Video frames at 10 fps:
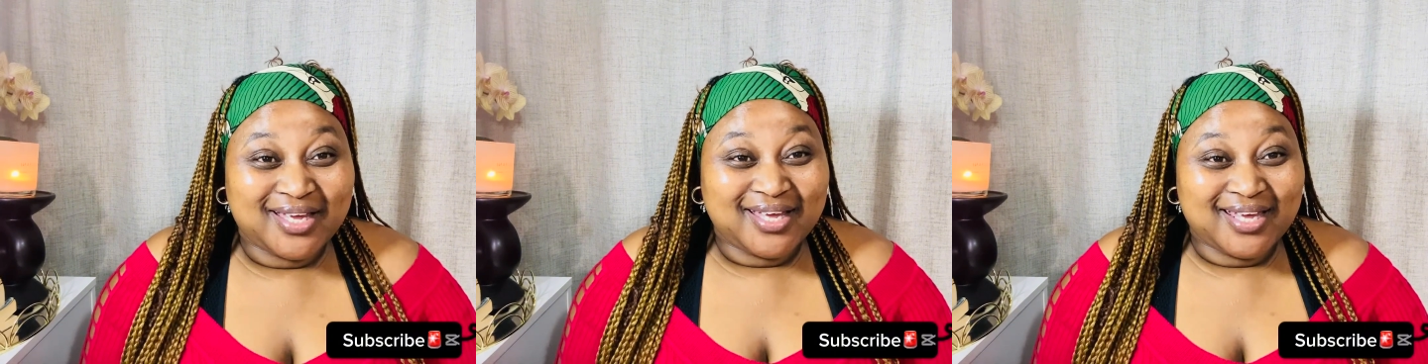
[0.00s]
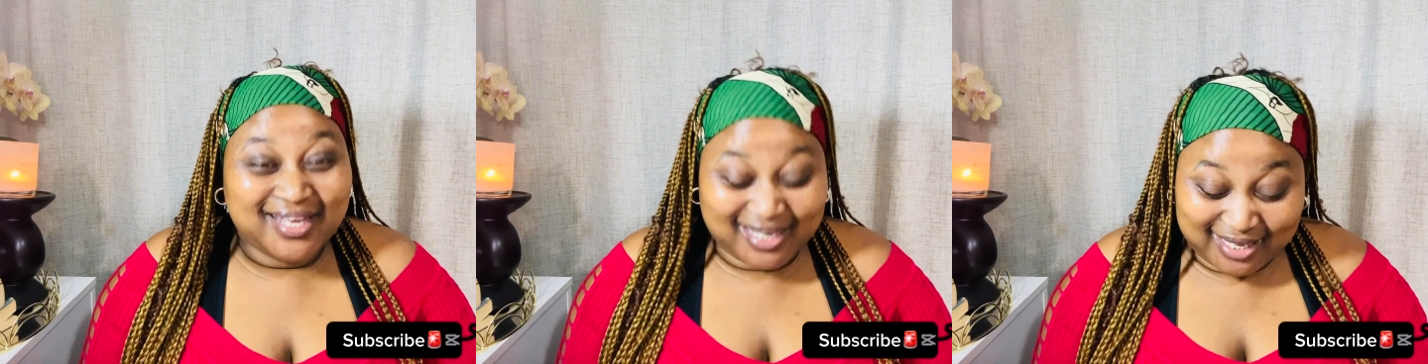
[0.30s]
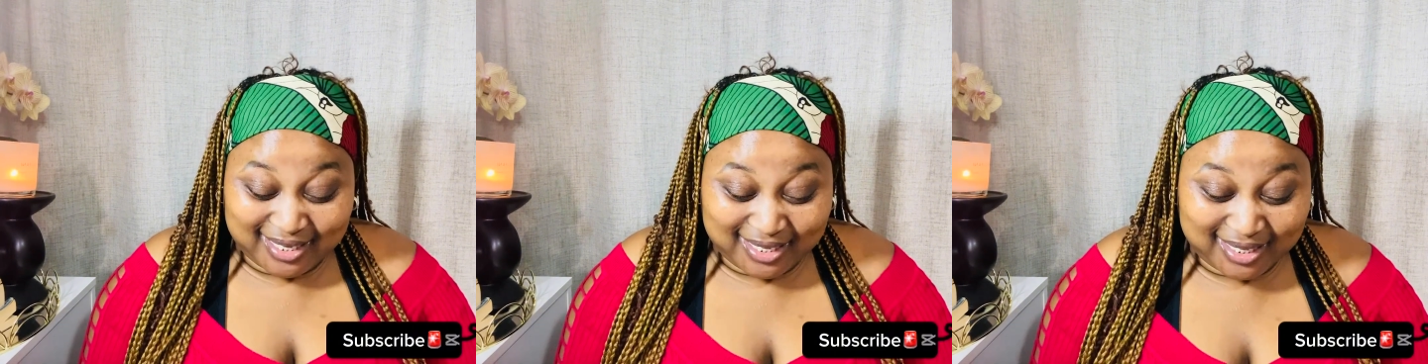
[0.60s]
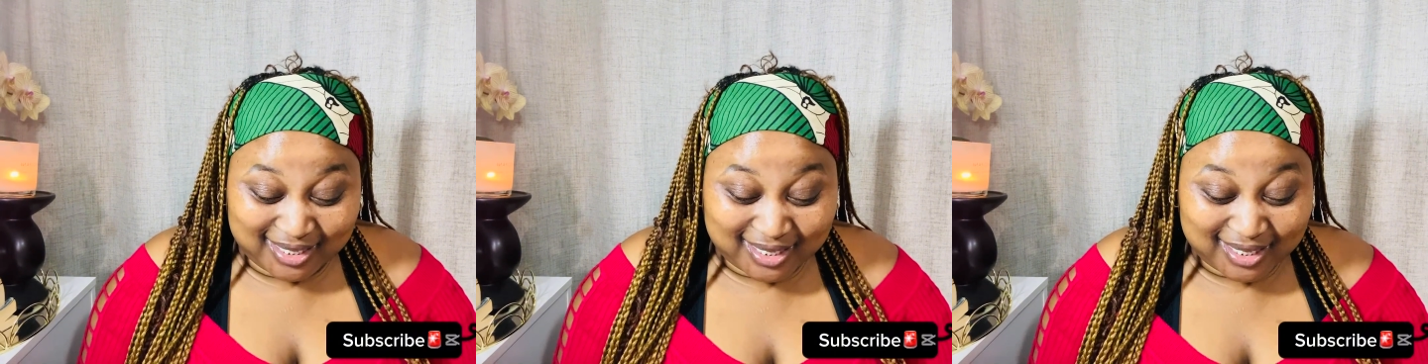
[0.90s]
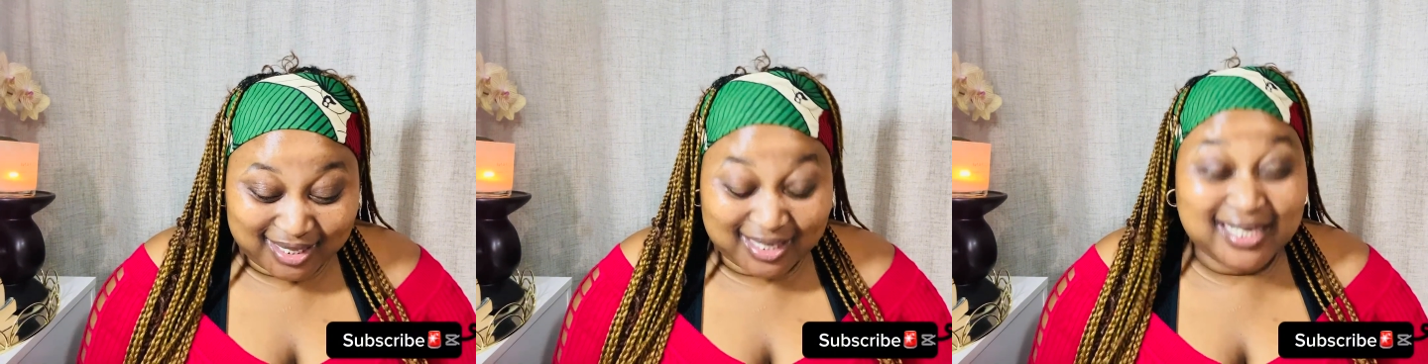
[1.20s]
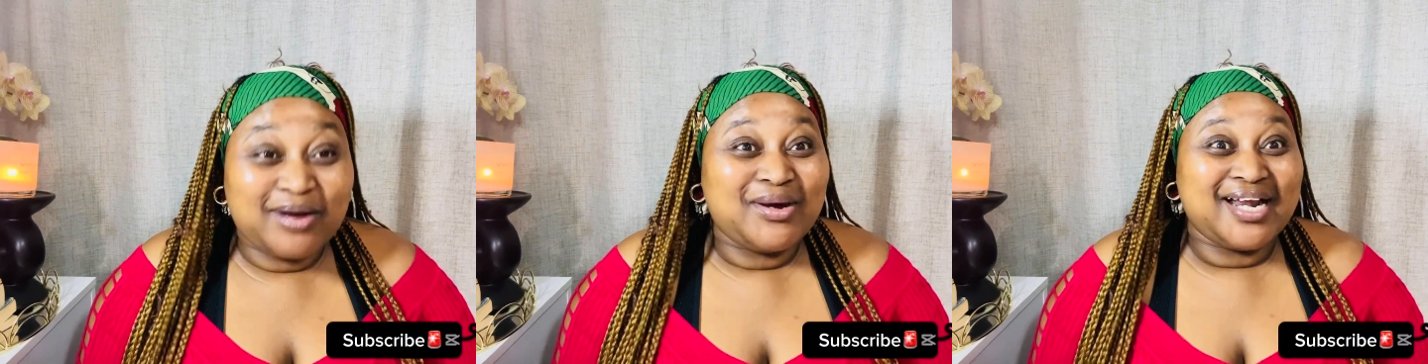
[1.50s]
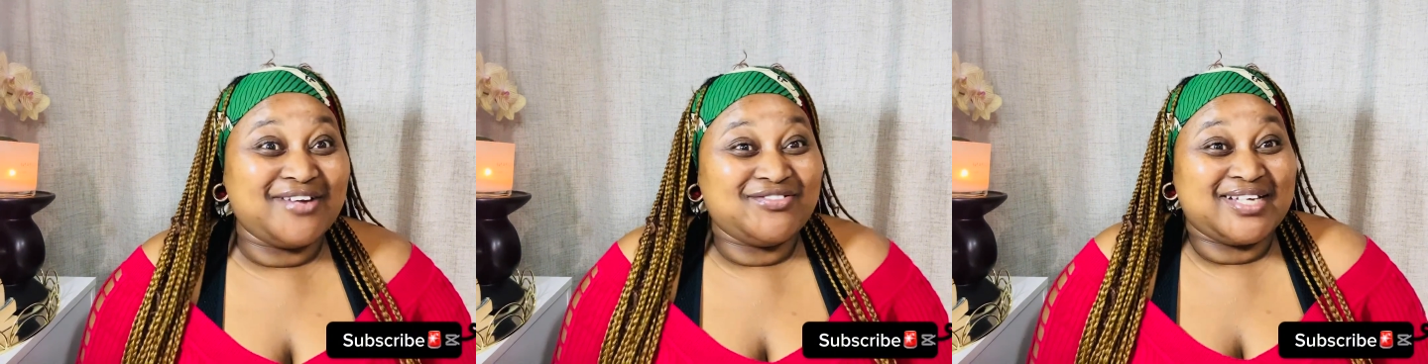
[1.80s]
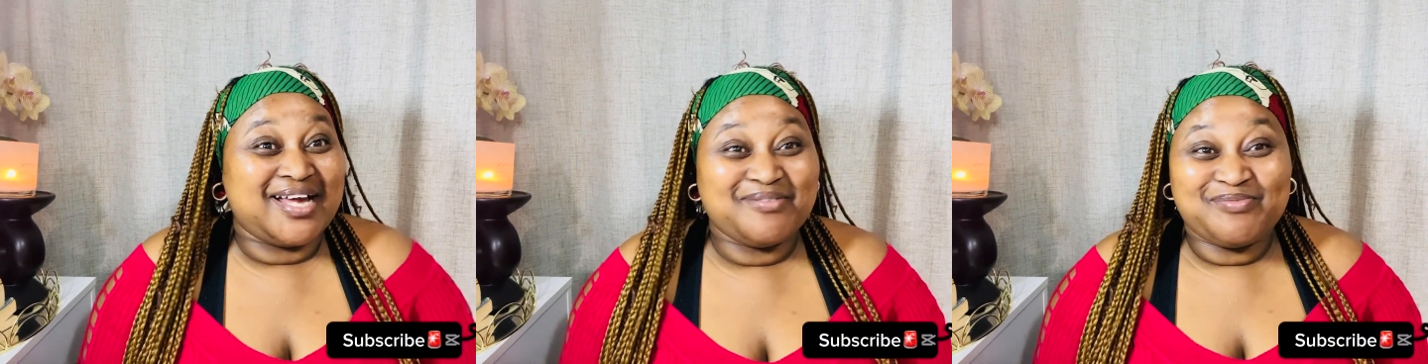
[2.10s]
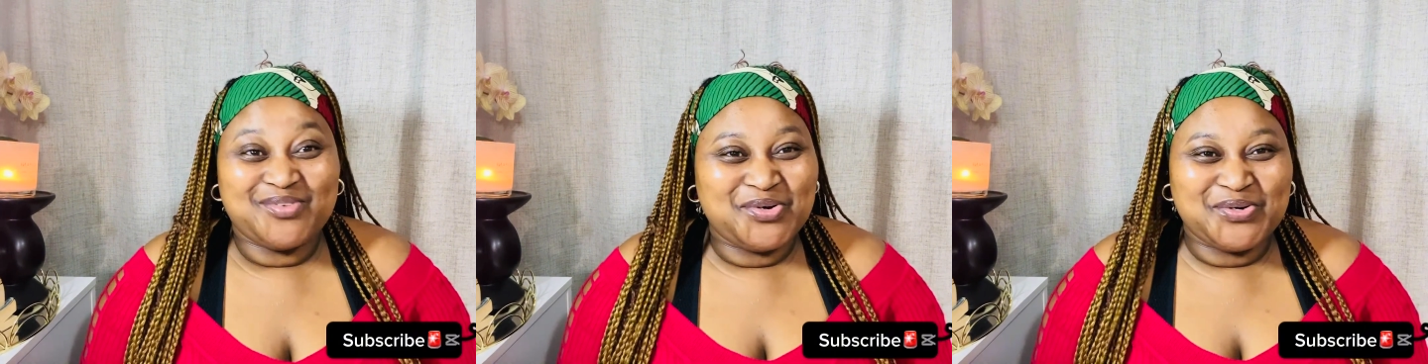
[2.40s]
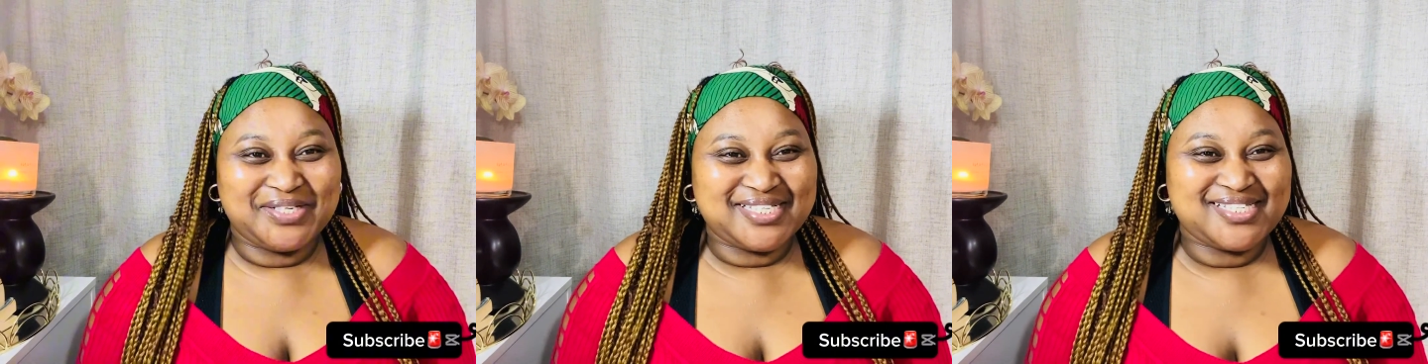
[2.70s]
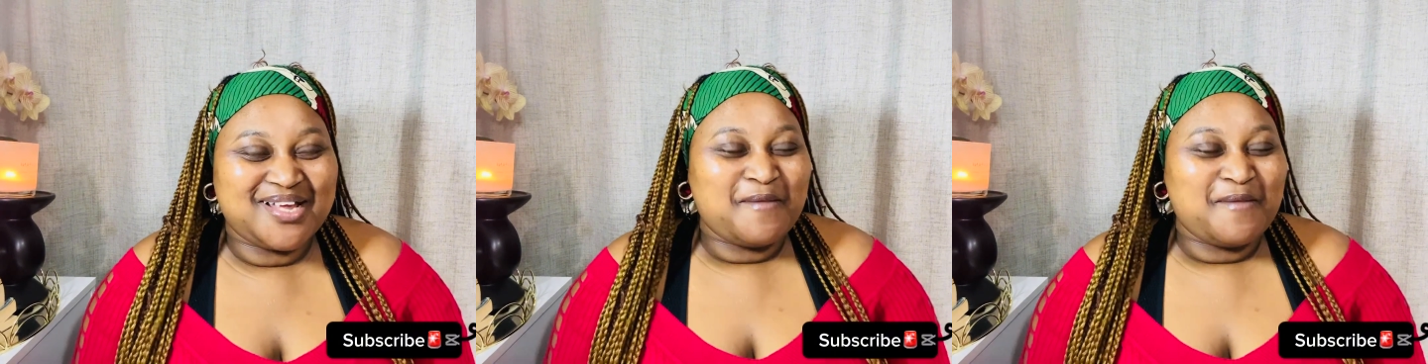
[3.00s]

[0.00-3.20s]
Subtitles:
in our lifetime, always.